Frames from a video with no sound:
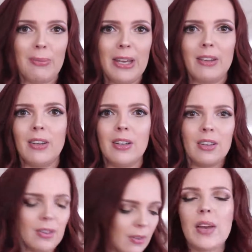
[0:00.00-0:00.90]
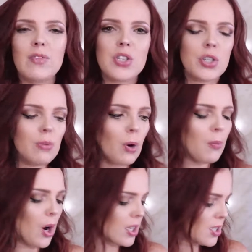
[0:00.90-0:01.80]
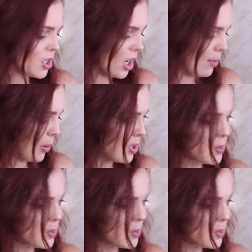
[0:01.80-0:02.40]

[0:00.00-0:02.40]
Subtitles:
me. We have 2 more products to talk about.